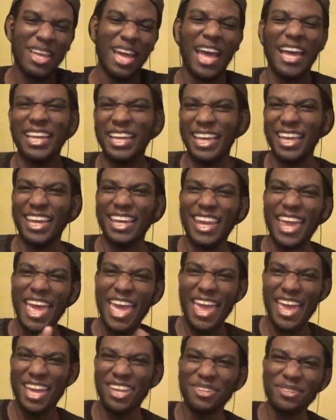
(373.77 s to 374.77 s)
I can't
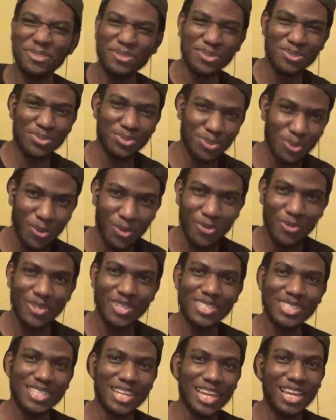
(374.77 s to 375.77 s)
handle stories